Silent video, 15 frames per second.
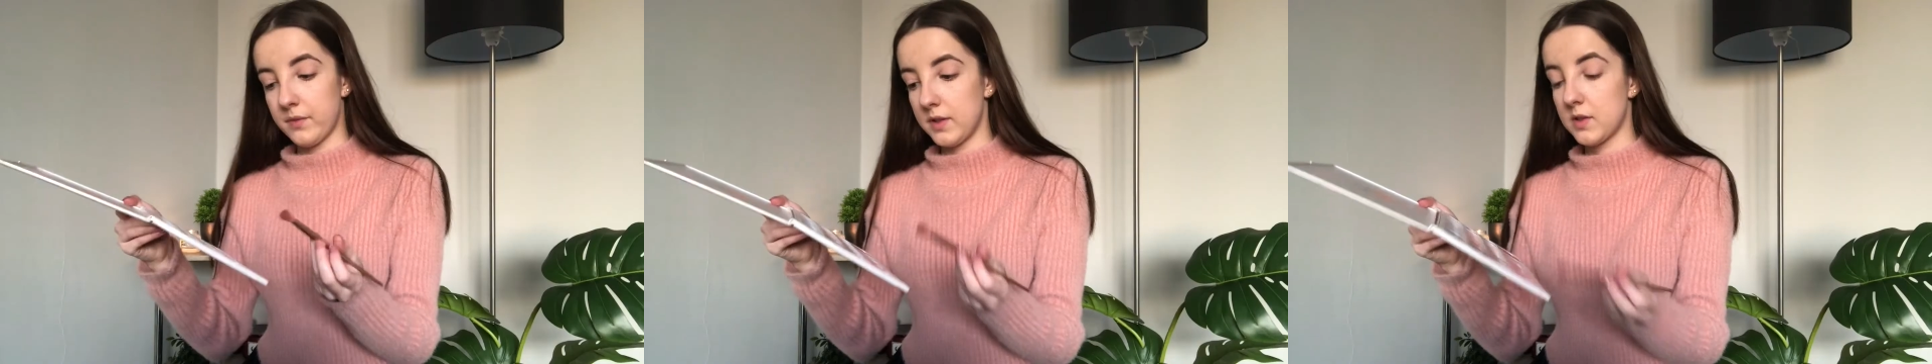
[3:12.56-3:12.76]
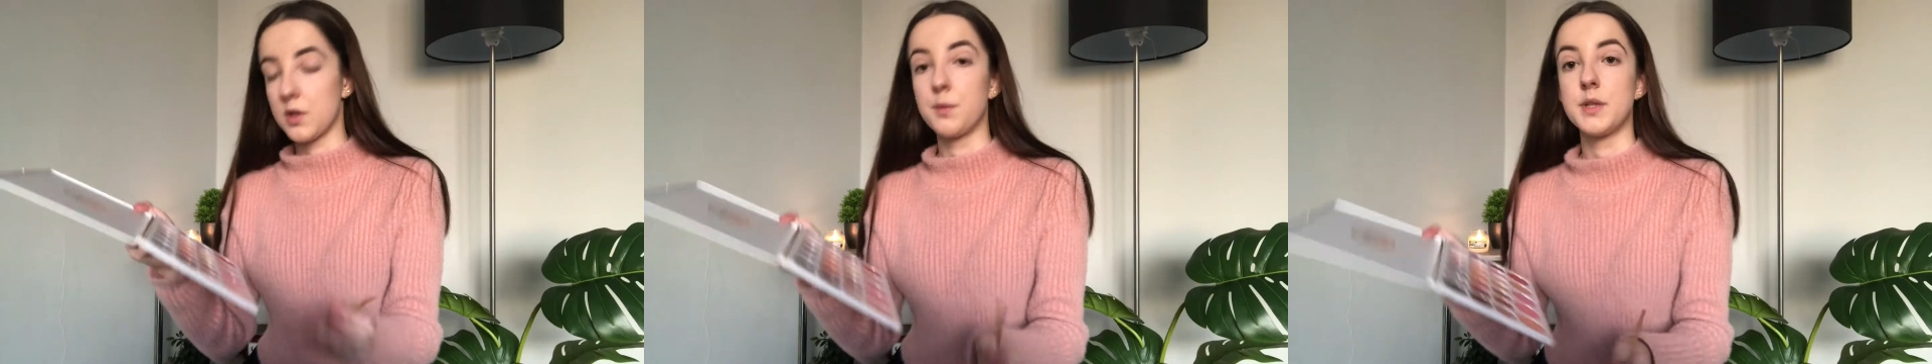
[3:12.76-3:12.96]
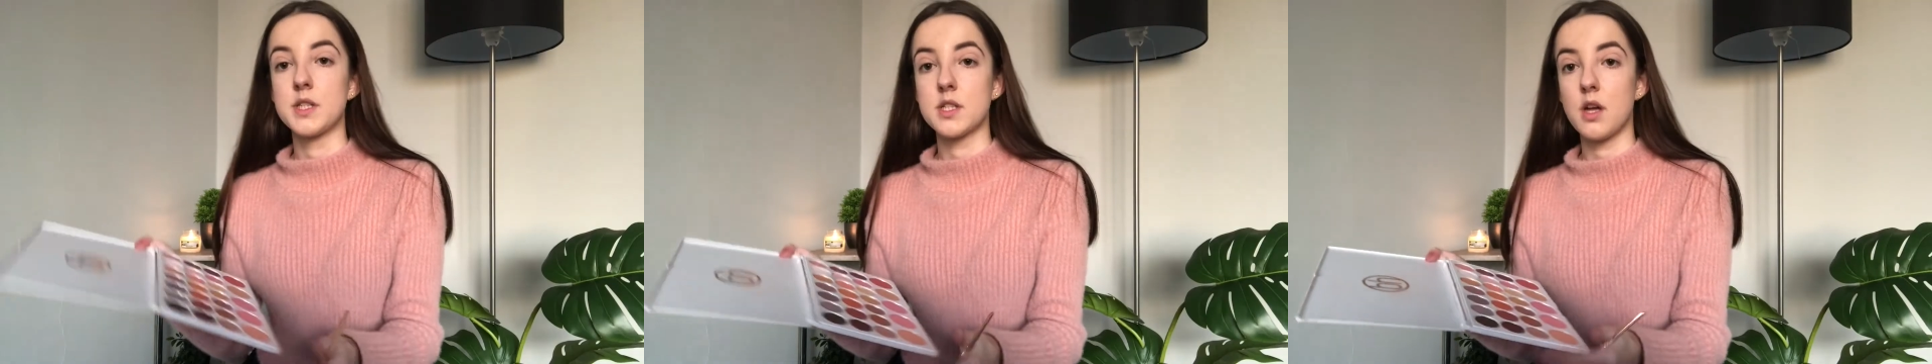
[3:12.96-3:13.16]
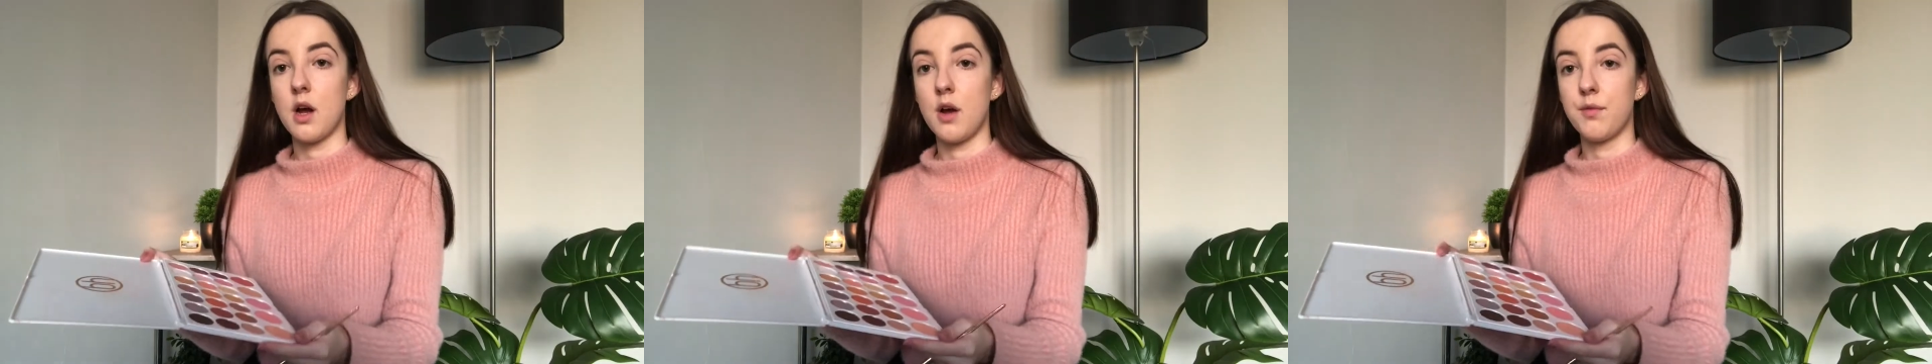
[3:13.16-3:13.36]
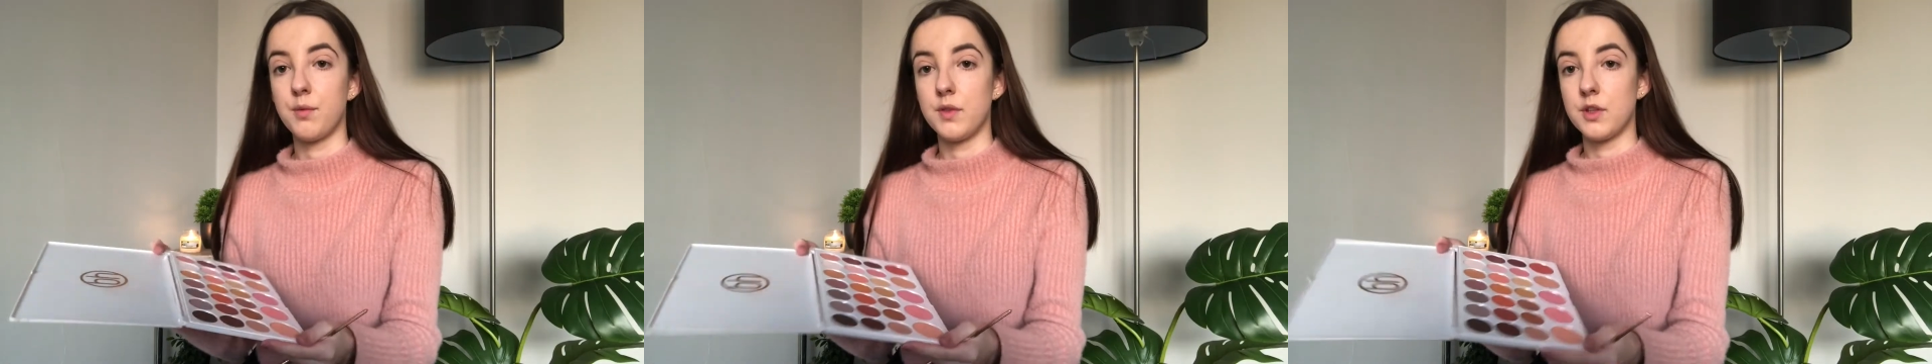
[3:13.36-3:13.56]
So I'm going to start
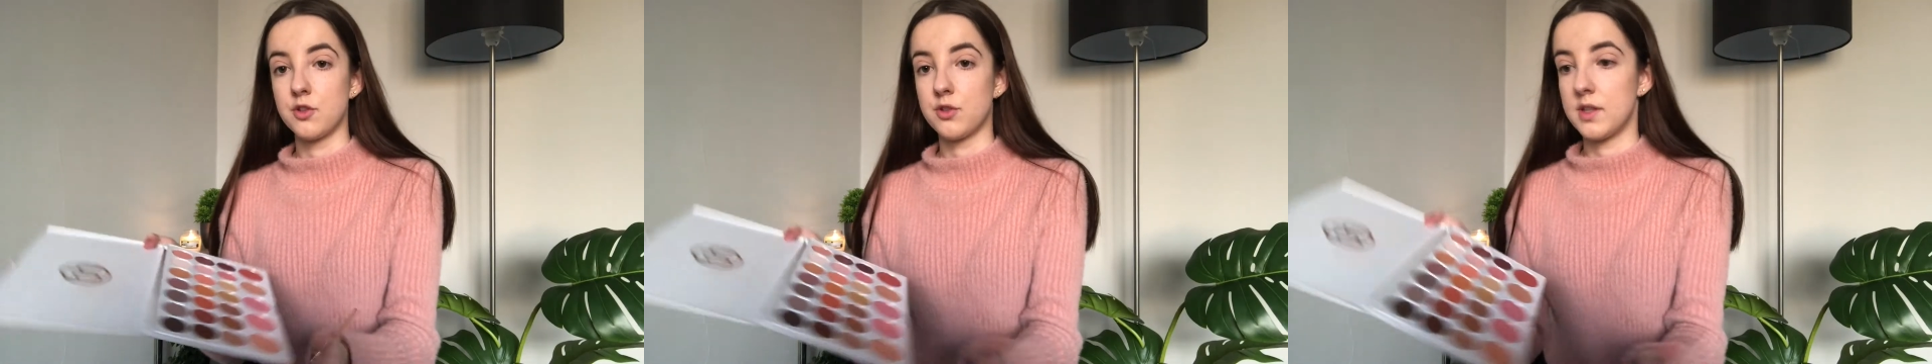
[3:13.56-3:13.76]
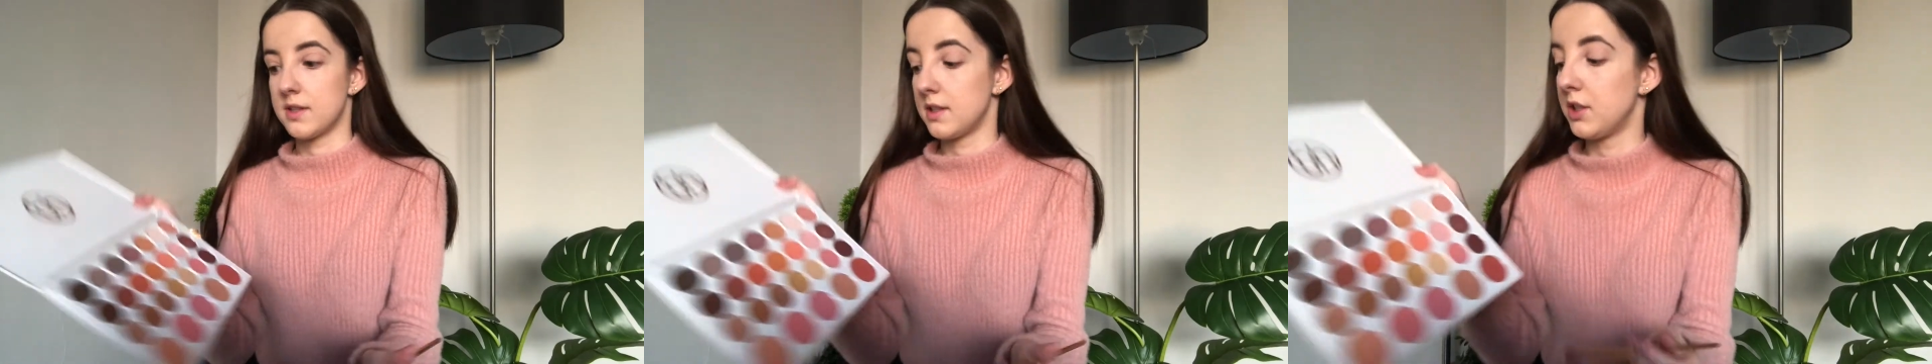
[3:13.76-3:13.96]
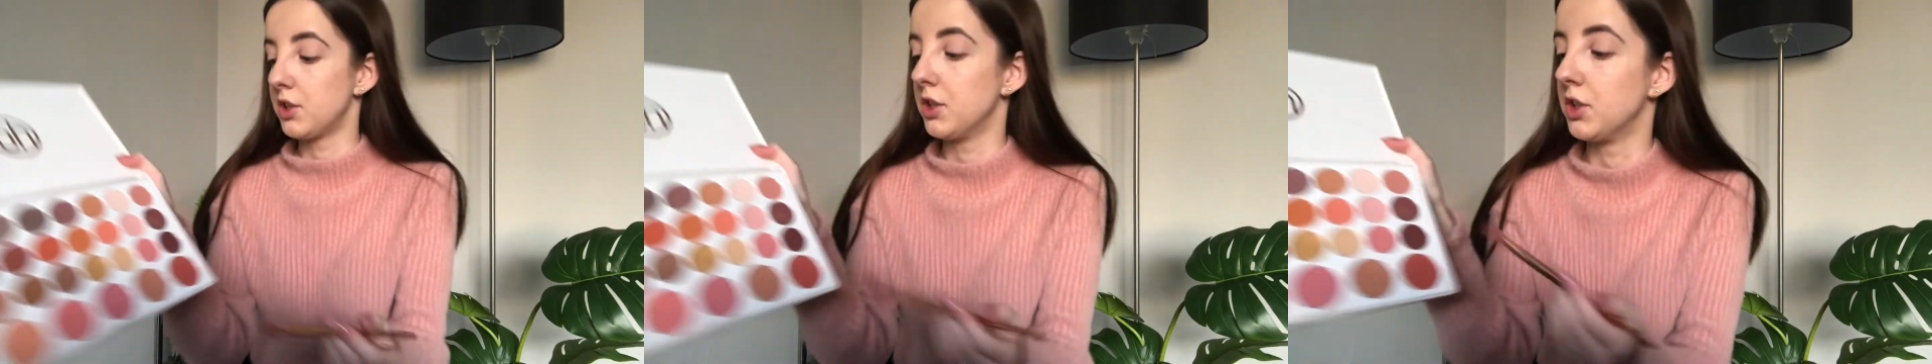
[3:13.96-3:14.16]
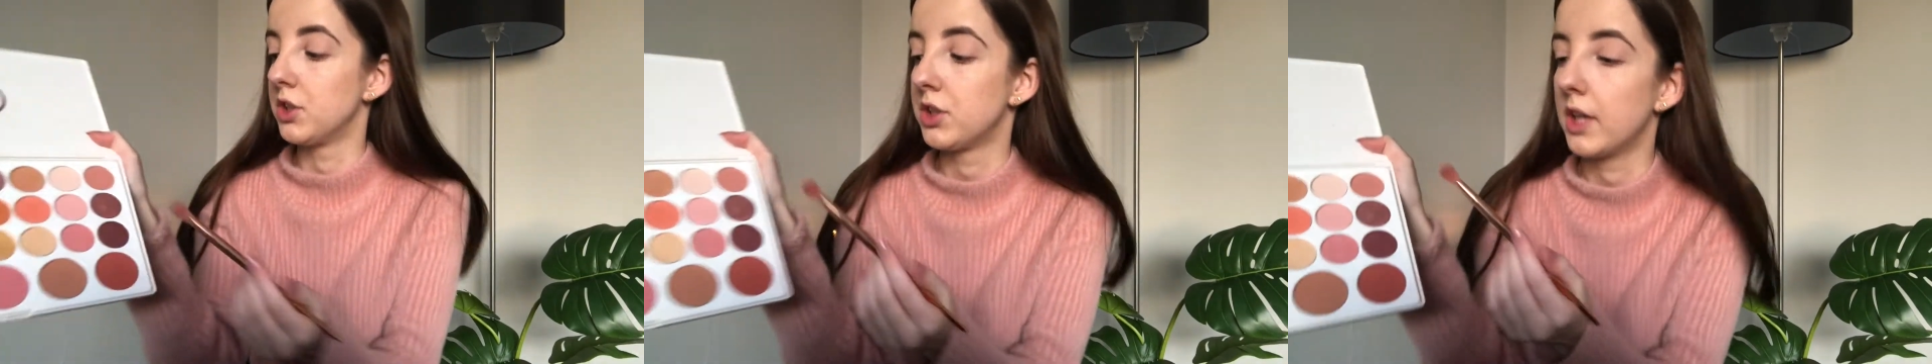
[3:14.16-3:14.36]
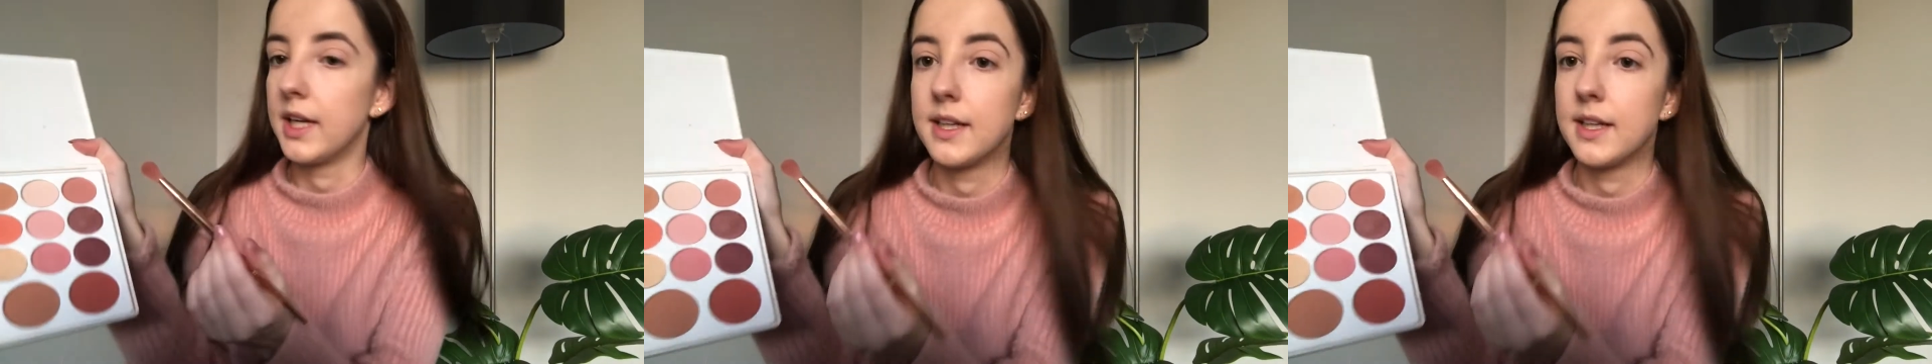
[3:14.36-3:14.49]
off with the transition shade.